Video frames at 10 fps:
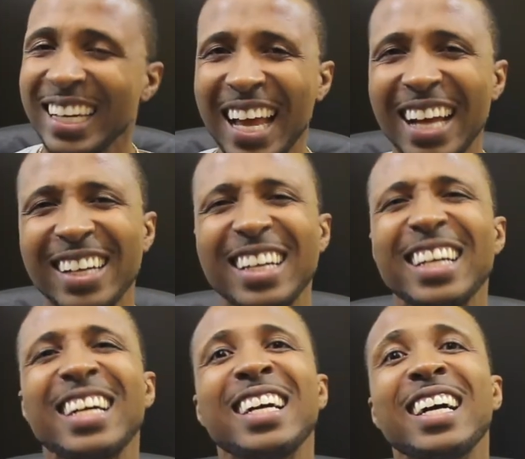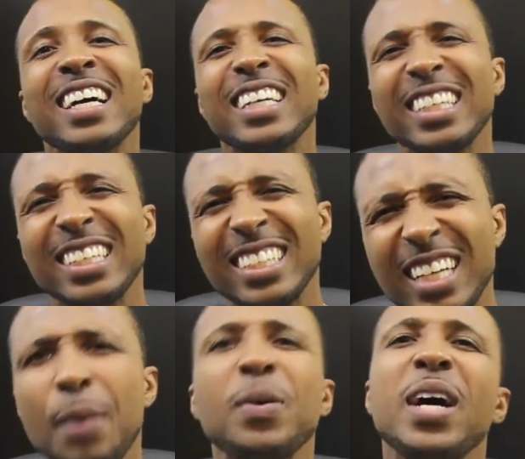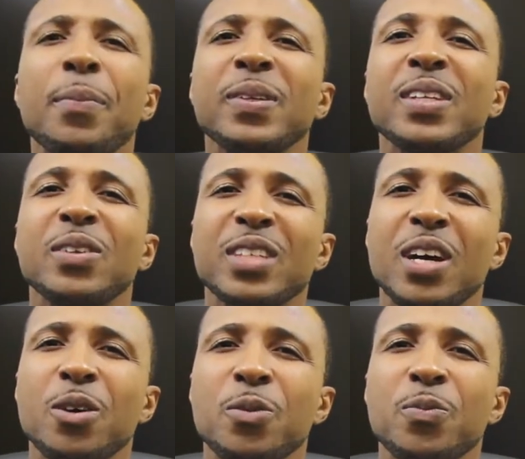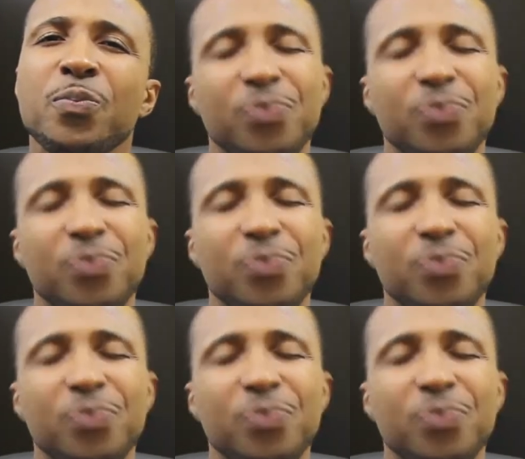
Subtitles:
Now, a couple episodes ago,